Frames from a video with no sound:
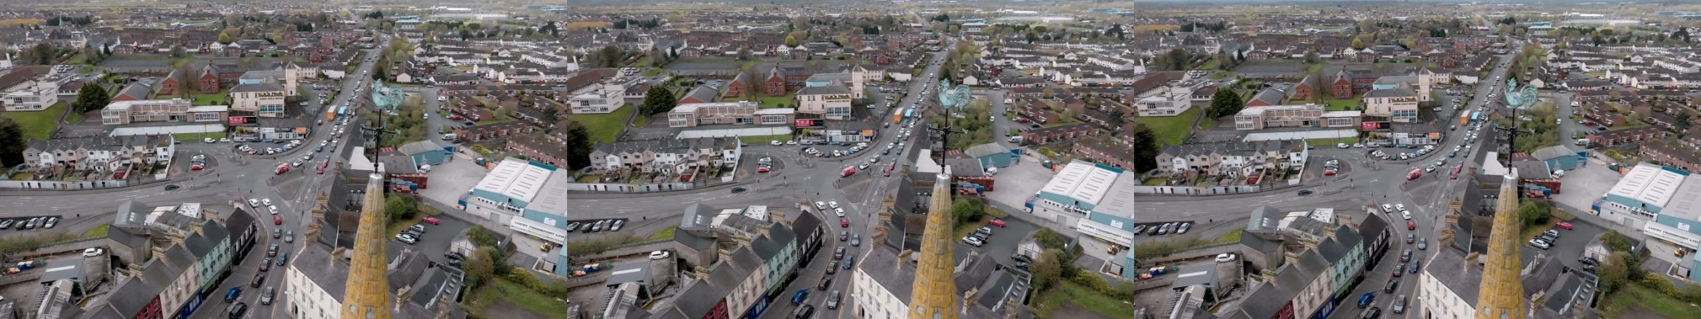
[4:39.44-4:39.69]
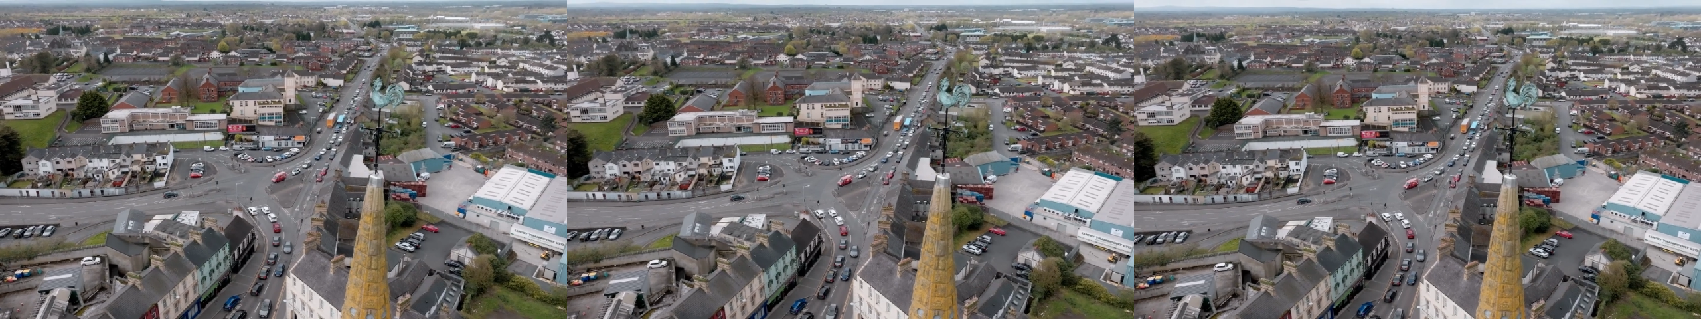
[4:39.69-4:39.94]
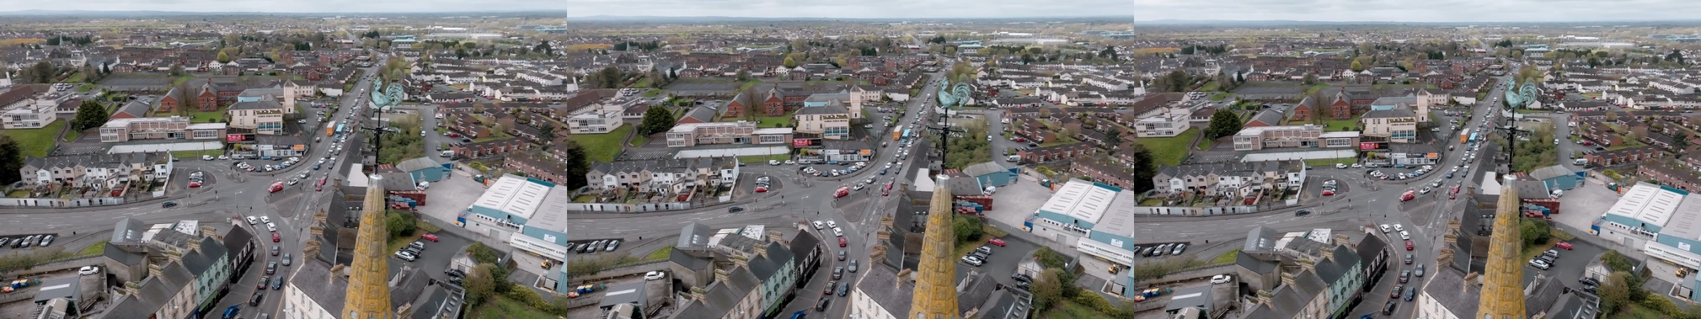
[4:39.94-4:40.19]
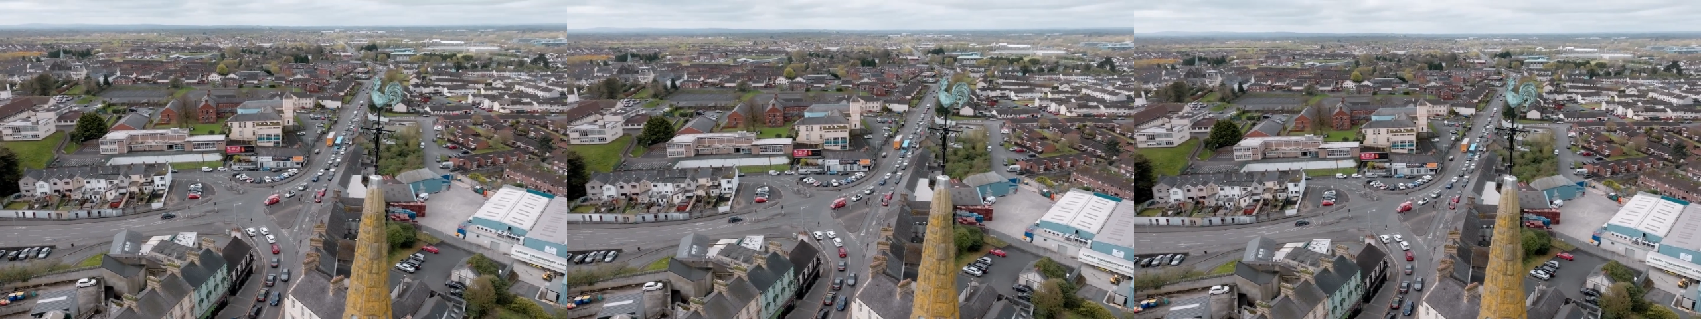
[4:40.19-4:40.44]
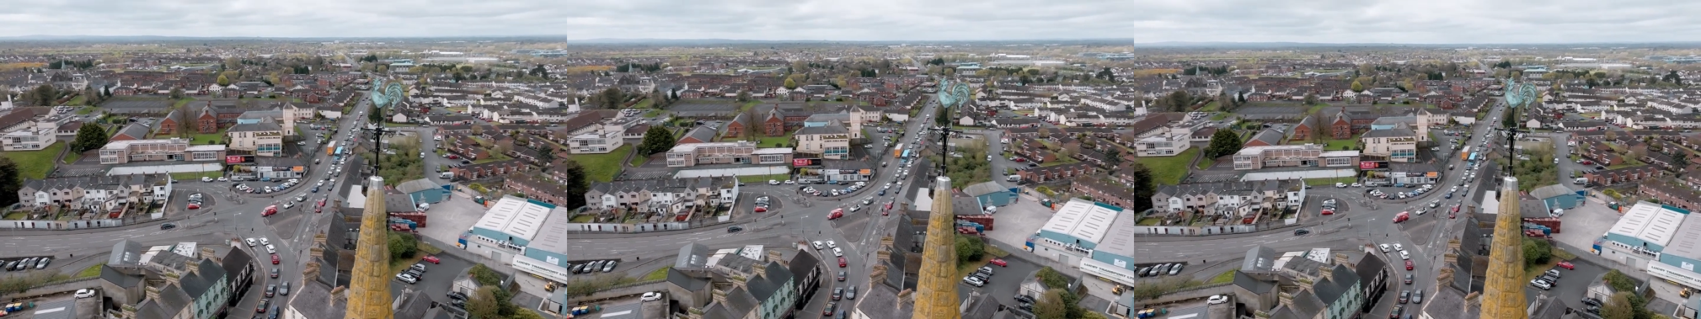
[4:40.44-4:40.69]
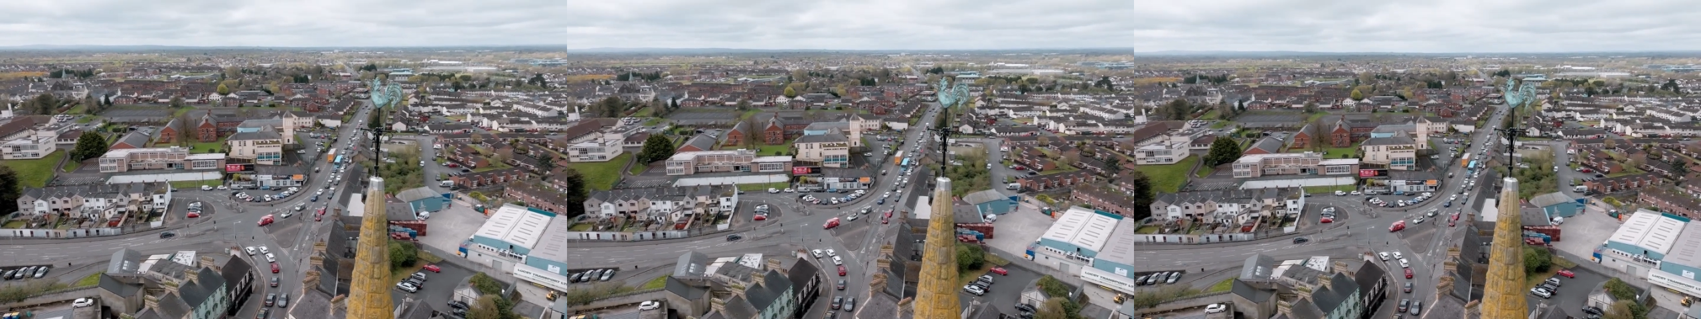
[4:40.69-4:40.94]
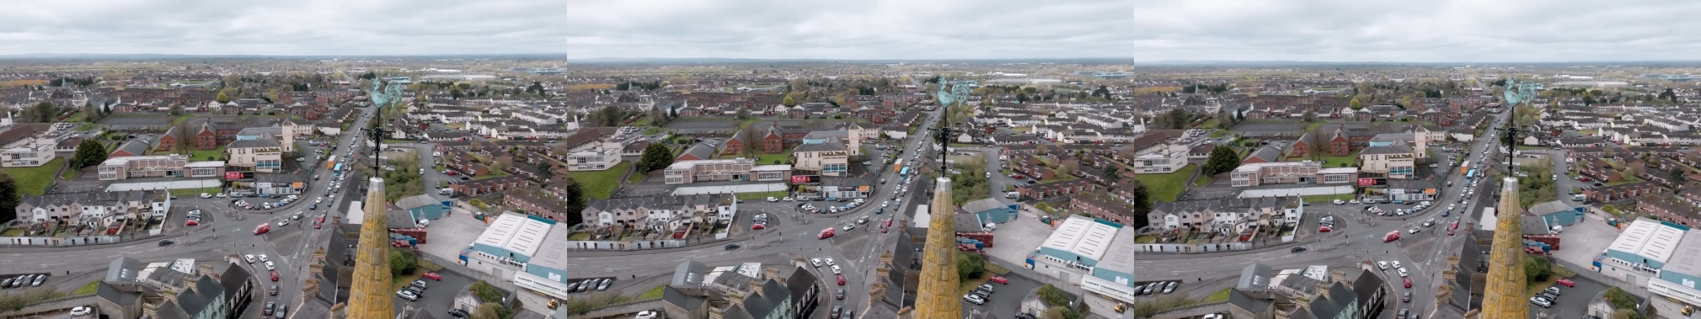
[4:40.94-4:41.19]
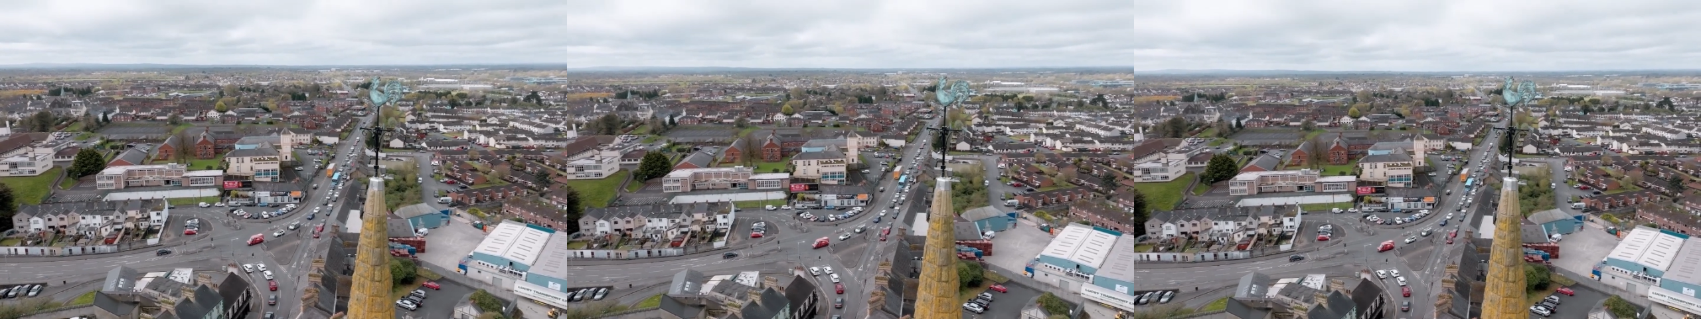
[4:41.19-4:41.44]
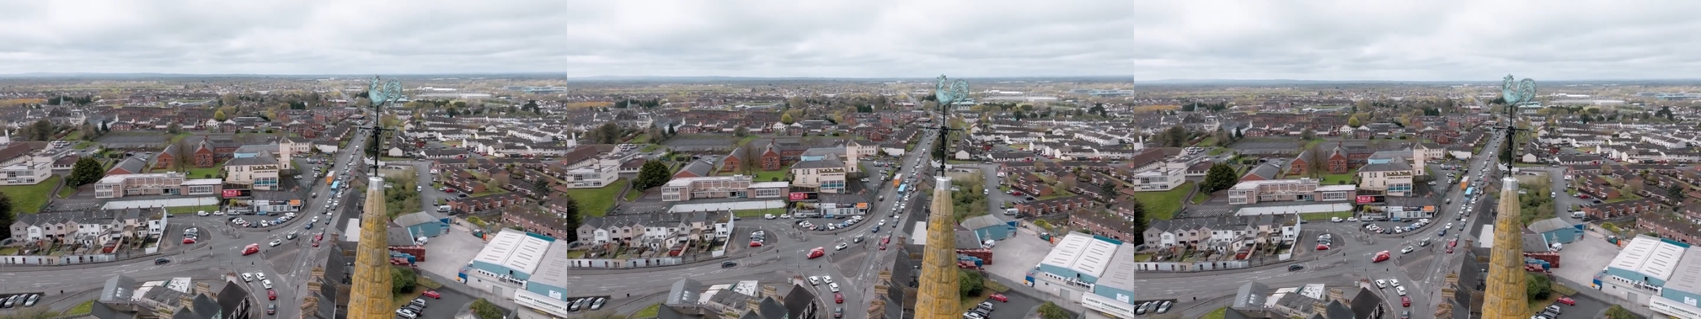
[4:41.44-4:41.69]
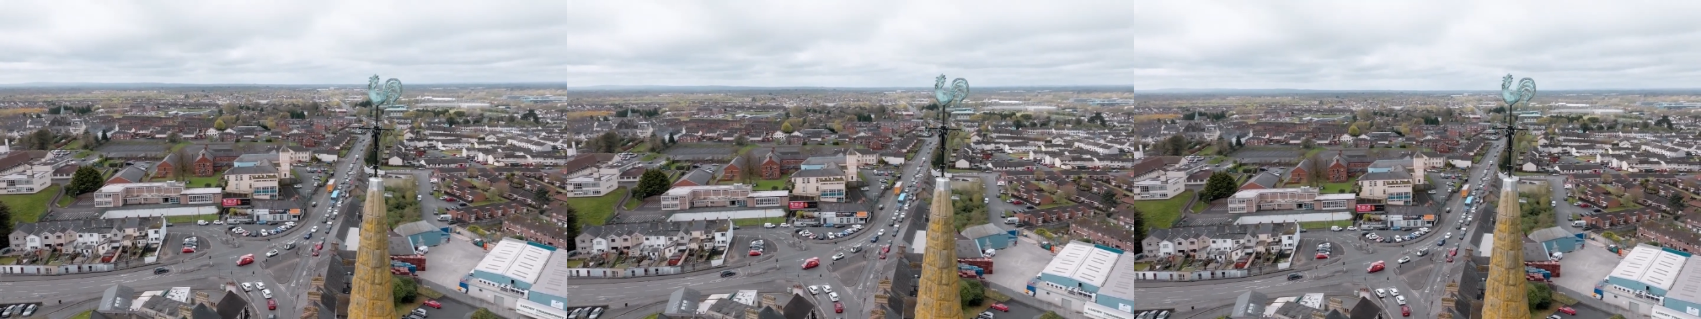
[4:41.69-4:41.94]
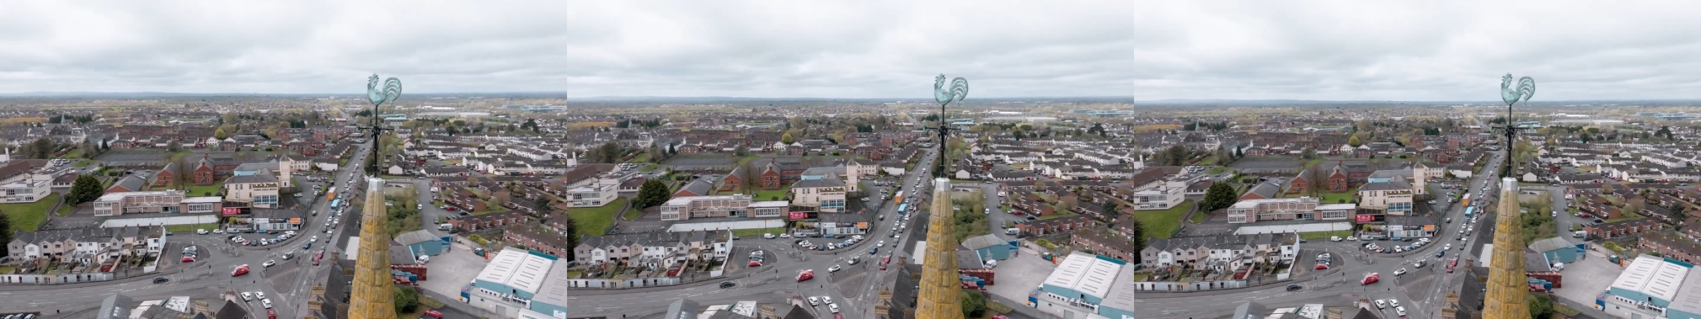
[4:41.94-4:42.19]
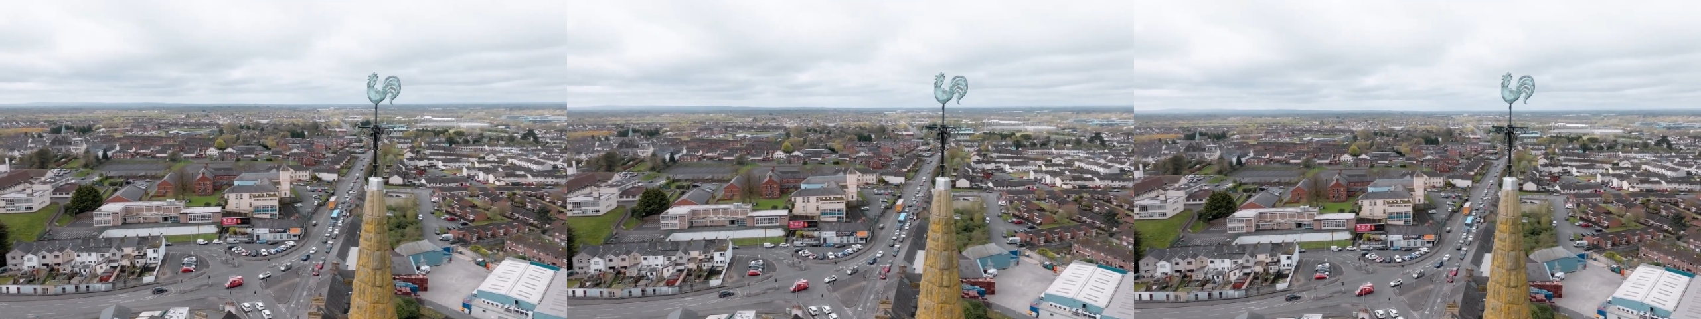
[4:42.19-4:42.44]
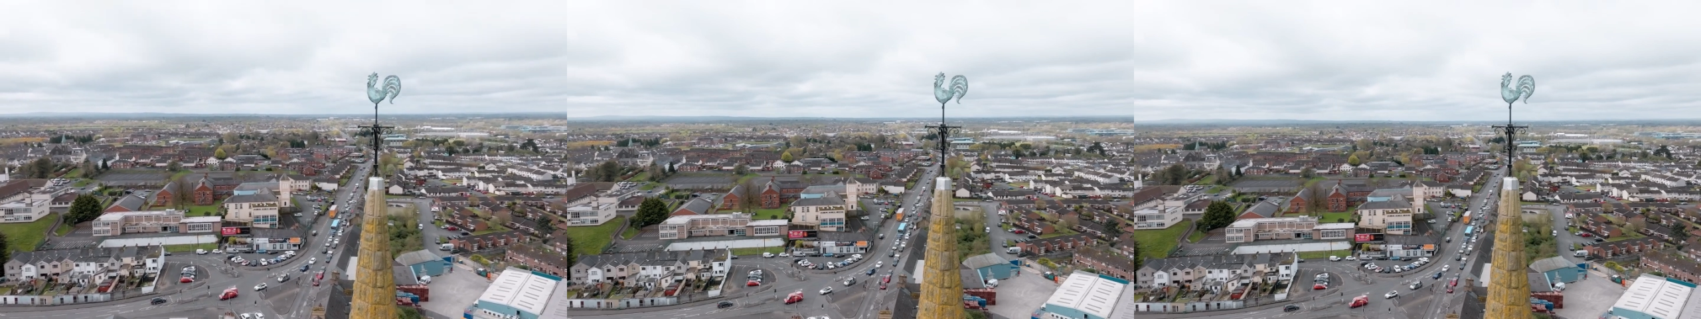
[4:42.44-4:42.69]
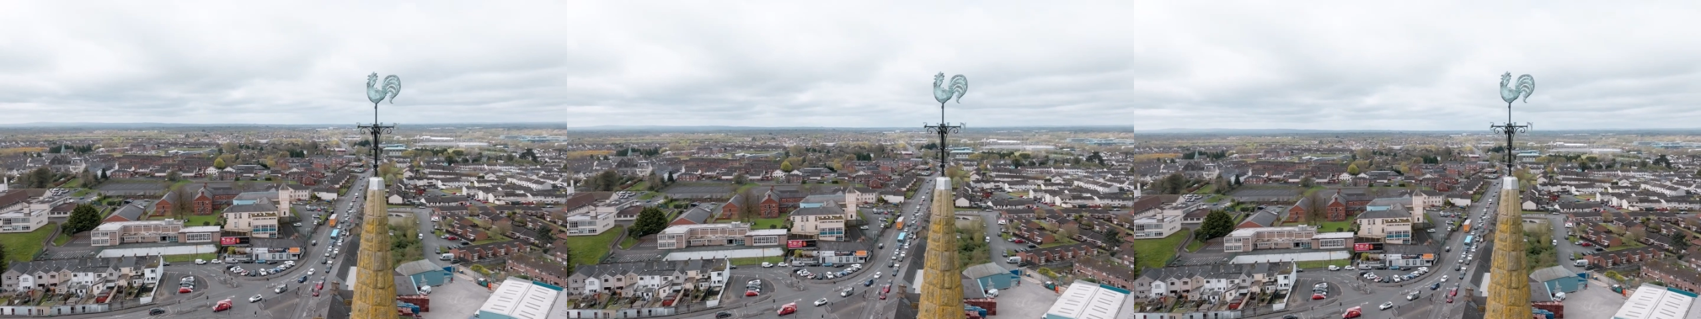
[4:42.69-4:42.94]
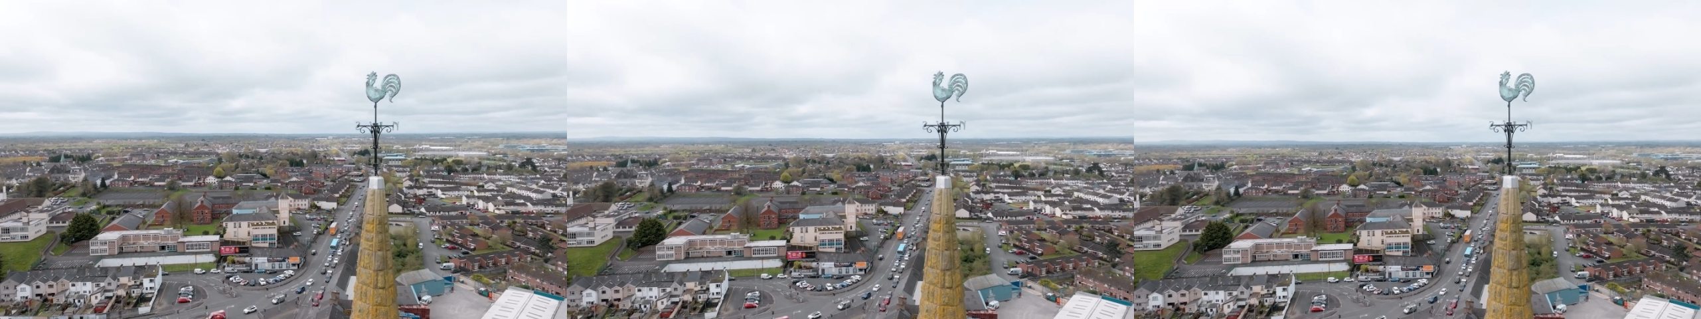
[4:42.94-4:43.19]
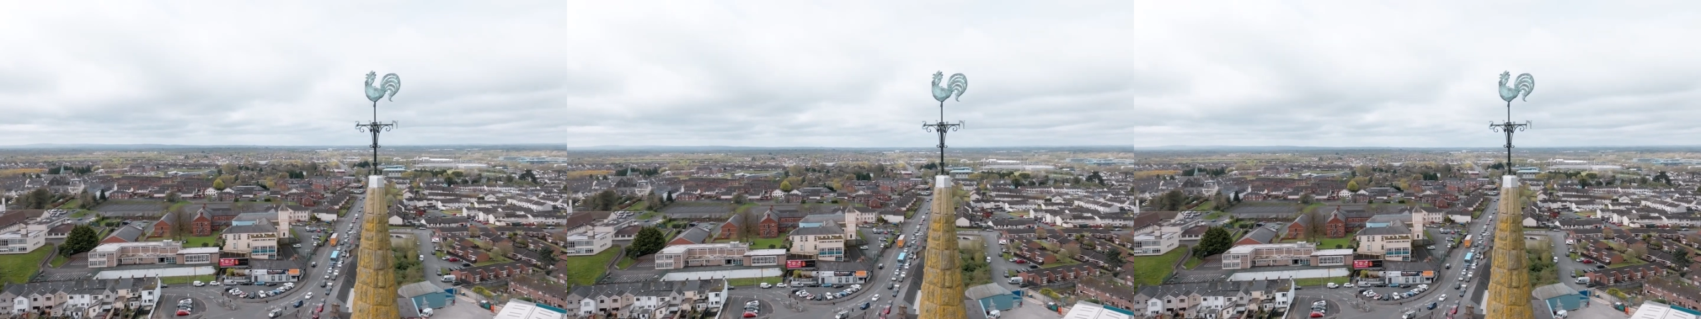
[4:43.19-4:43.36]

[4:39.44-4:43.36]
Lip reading: Nobody's mouth can be seen.